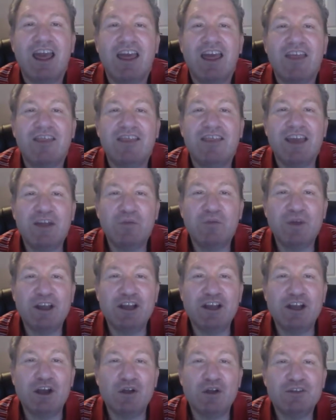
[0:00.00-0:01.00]
Then we
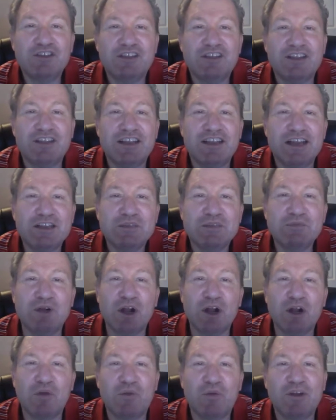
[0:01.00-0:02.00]
go to the next
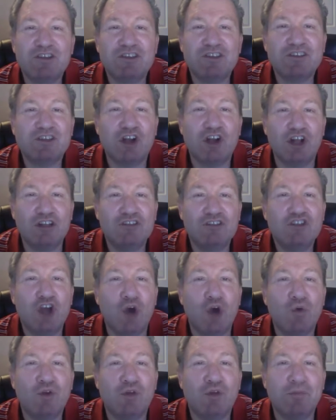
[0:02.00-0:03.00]
part, which is called
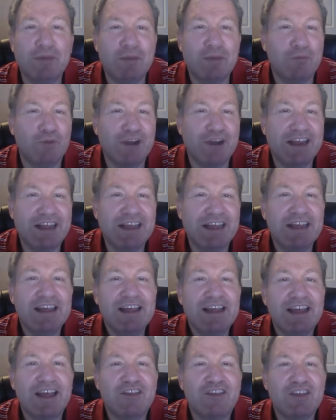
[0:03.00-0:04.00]
tonal memory.
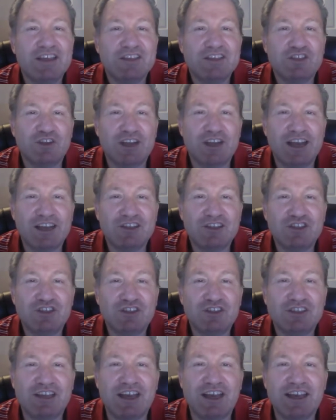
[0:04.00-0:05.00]
And these are
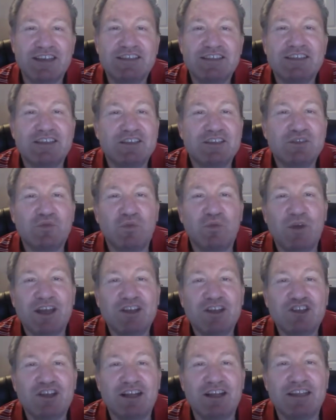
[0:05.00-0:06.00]
exercises
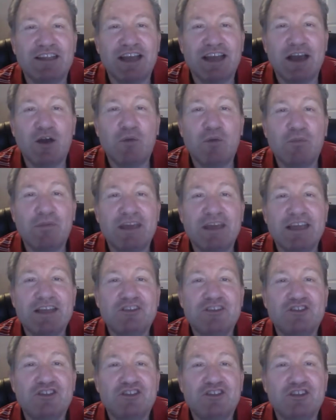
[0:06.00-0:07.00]
which allow
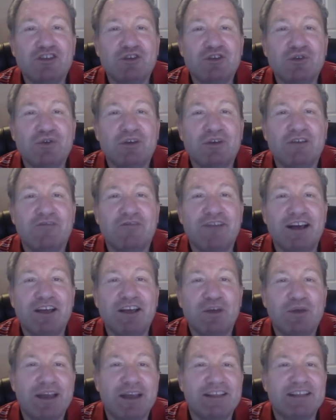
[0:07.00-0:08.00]
me to
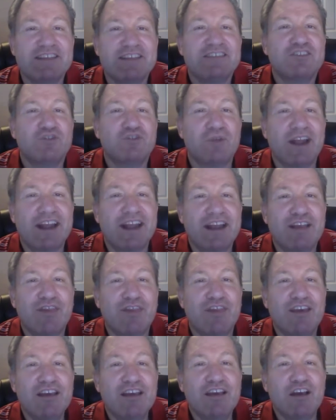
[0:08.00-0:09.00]
evaluate the
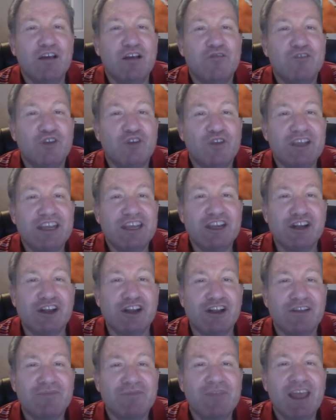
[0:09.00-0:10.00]
strength of your ear.